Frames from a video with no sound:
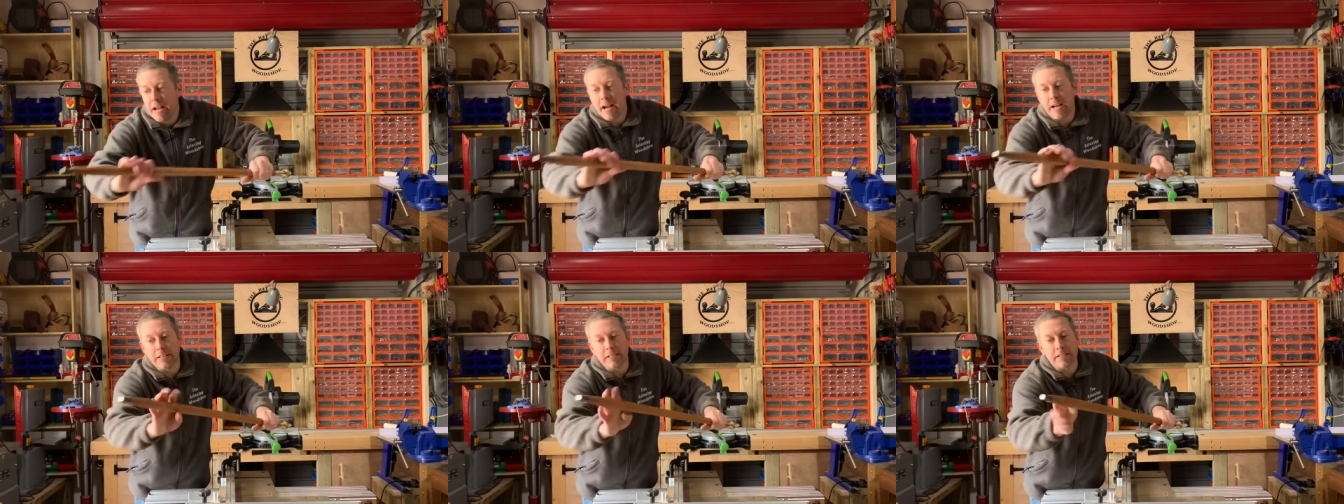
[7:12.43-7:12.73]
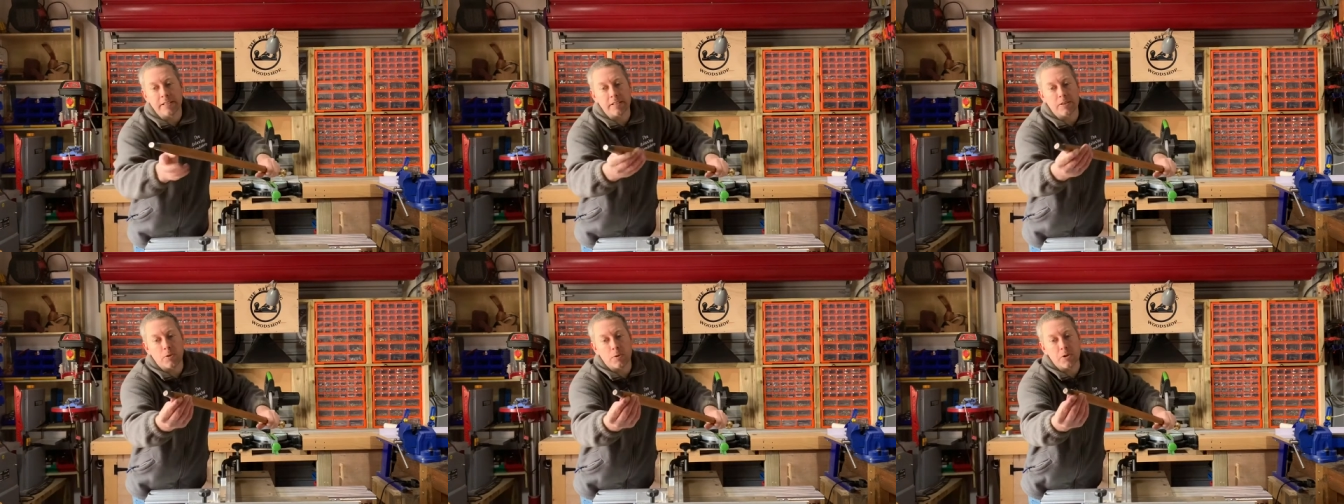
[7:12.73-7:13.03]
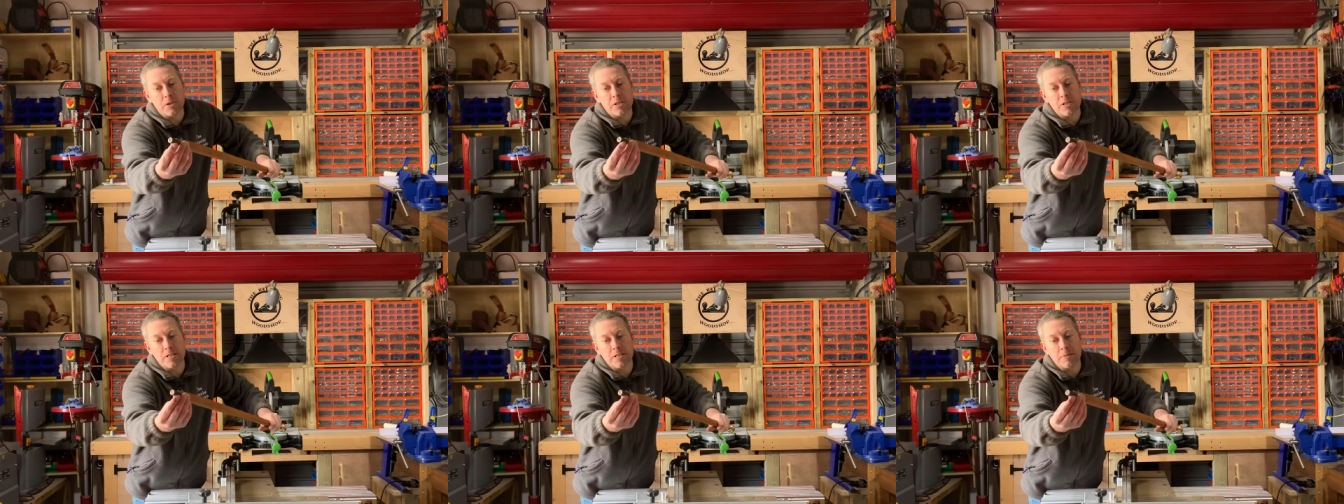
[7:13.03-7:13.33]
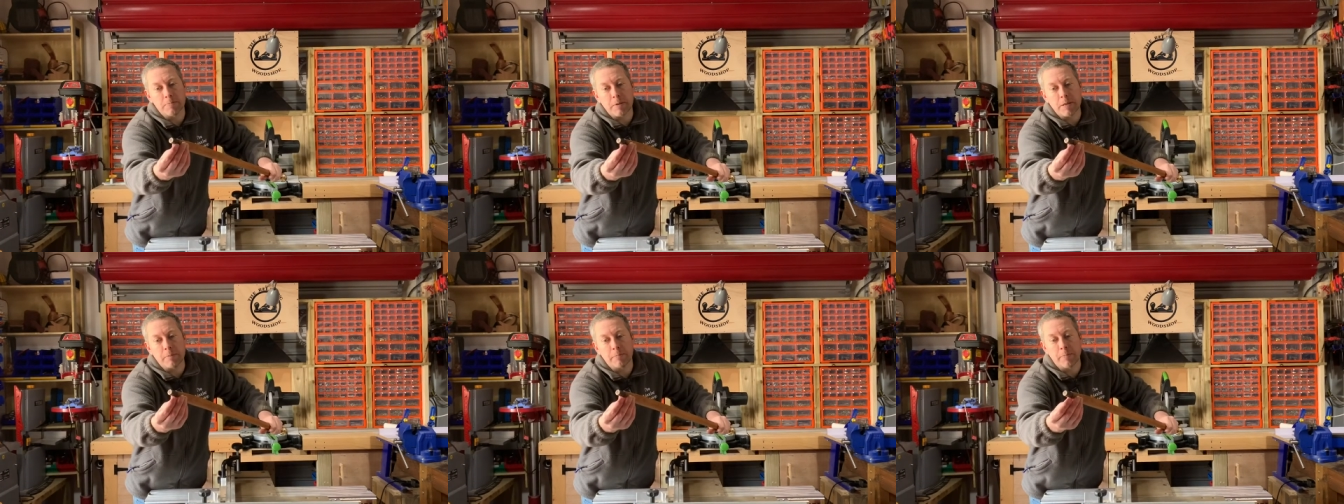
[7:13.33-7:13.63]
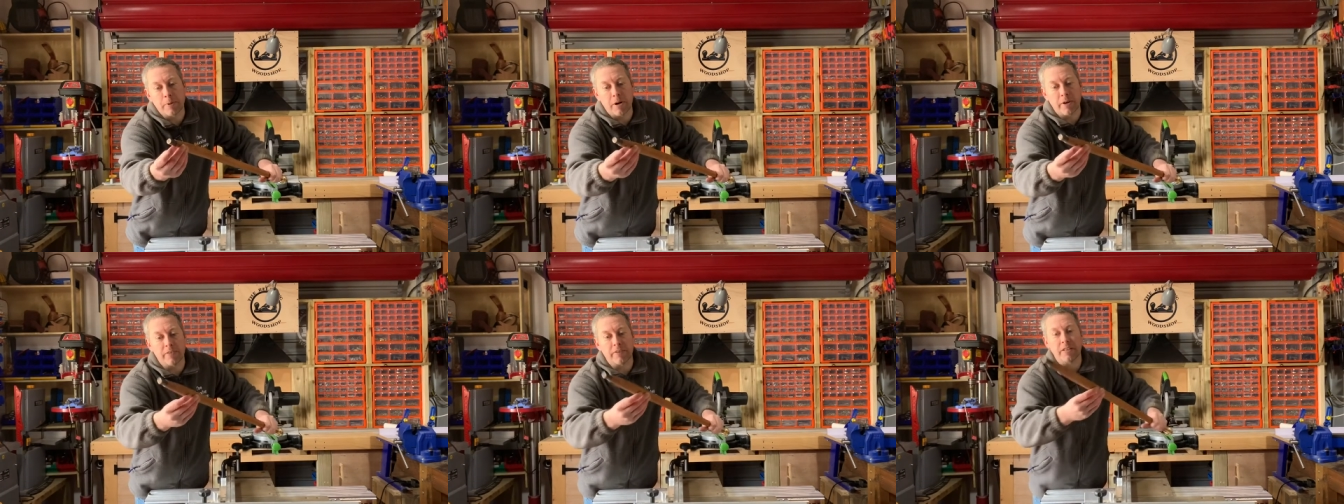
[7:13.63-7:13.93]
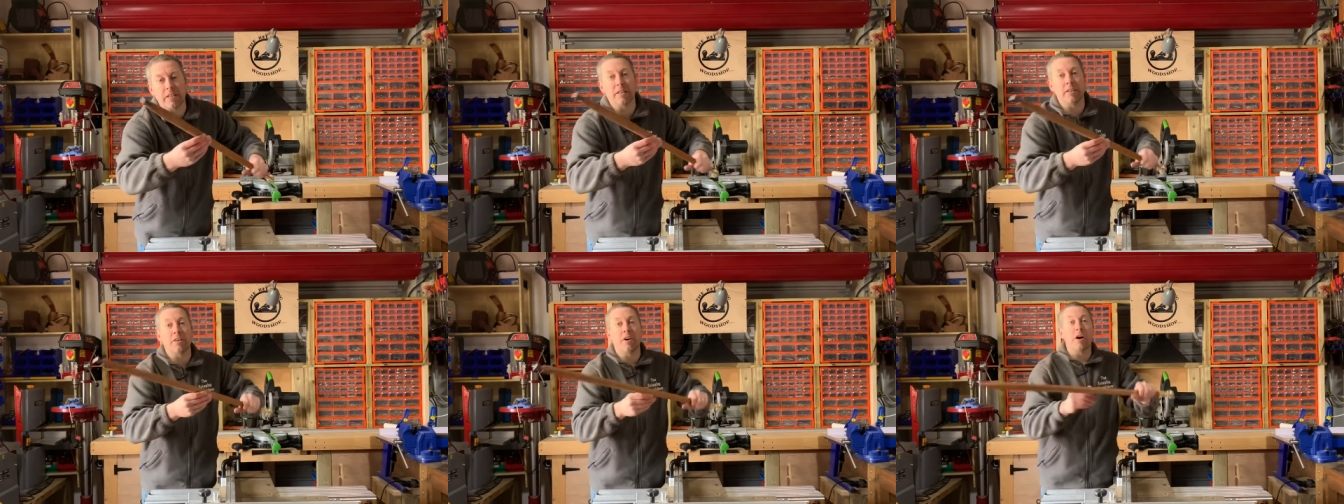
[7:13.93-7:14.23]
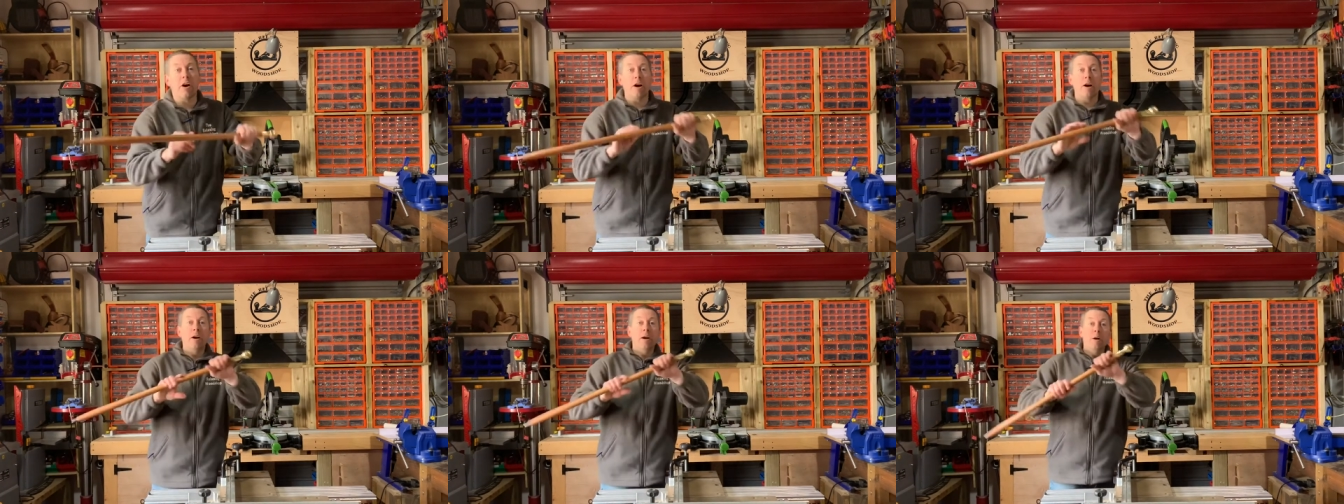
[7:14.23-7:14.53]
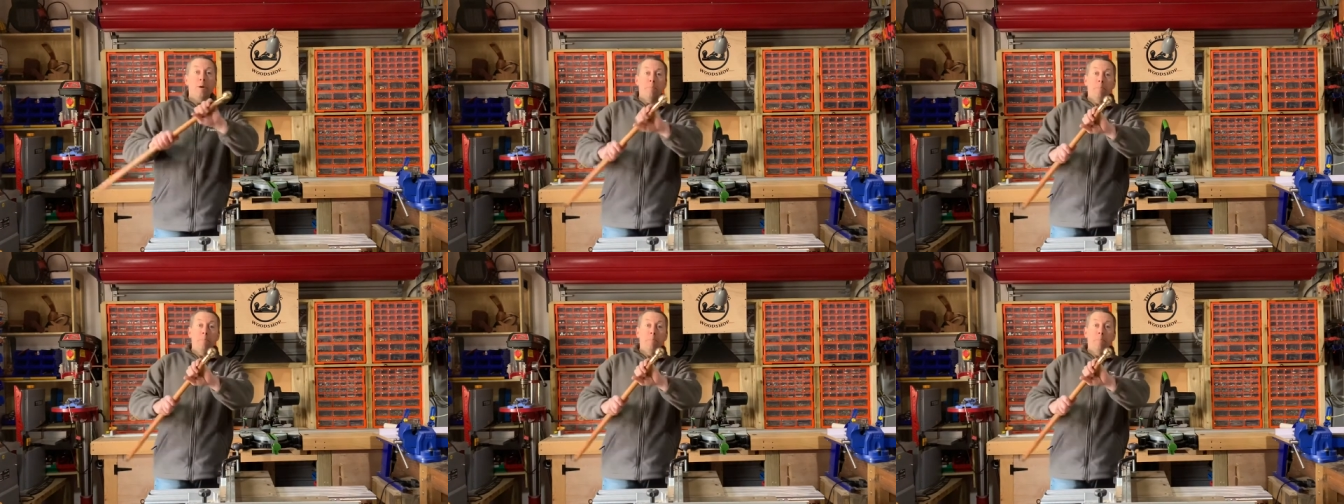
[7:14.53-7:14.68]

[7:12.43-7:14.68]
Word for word: And then, of course, this meeting perfectly there.